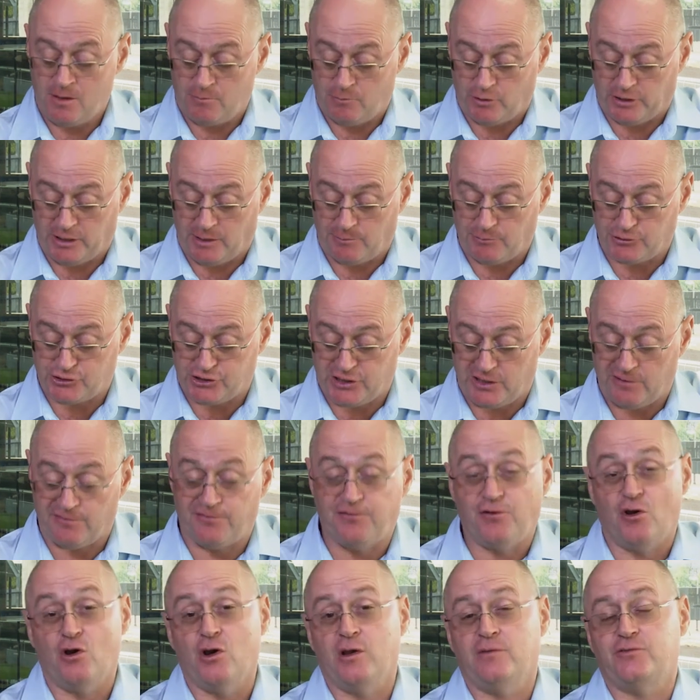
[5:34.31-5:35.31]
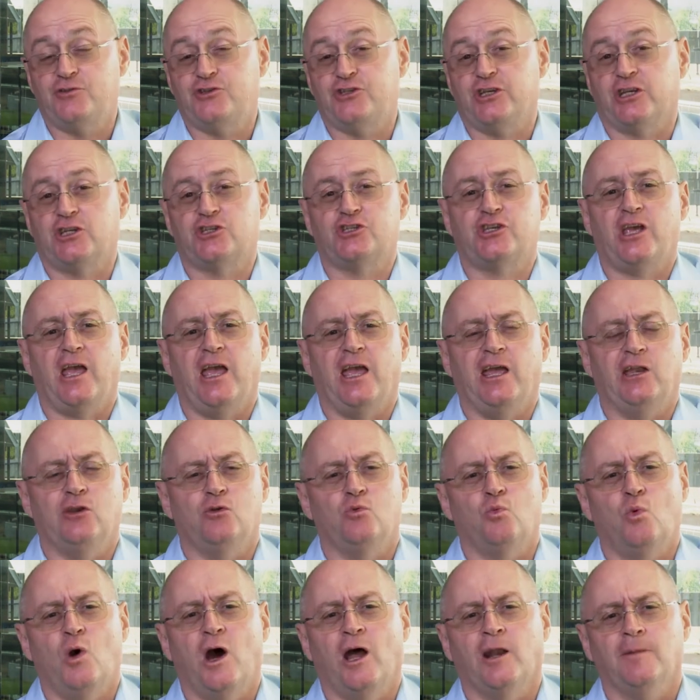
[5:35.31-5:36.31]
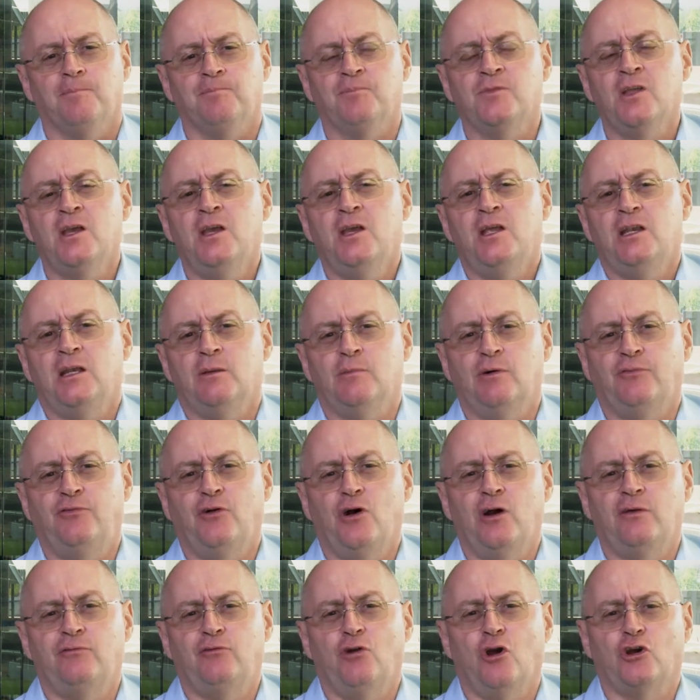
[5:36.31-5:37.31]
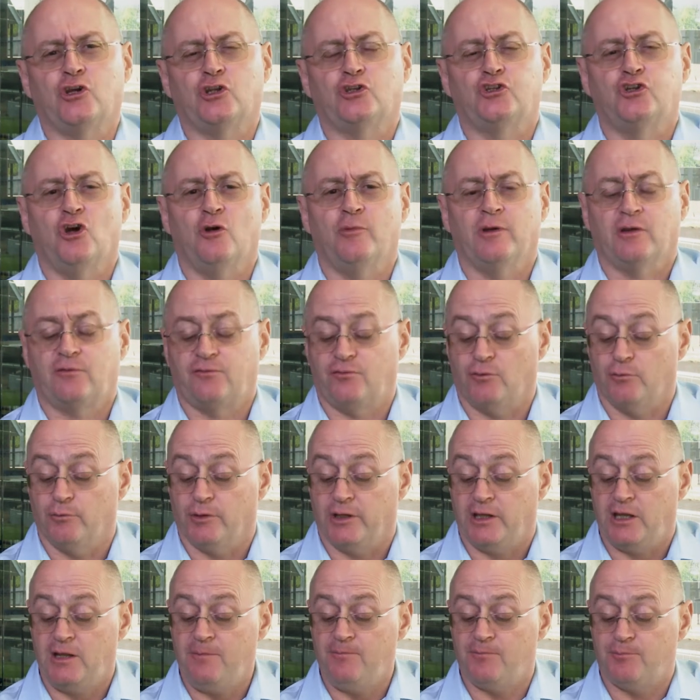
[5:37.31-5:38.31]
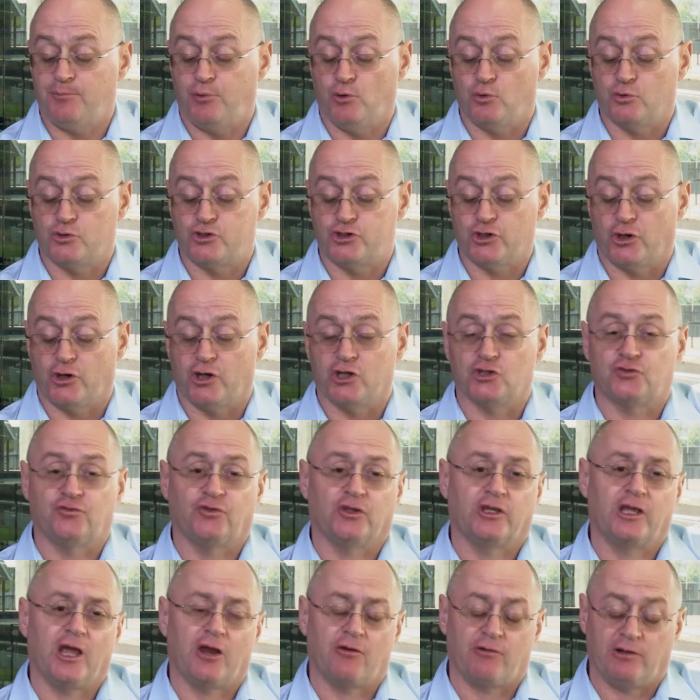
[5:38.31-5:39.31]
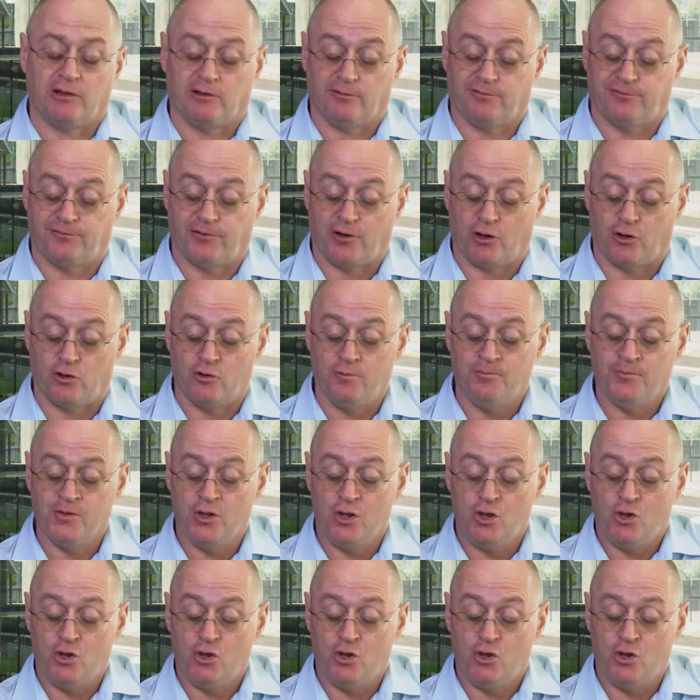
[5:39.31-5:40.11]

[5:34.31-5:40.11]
My numbers here, five, six and one. Number five, Rock Atomic for me, Paul Shires for Gary Lafoe.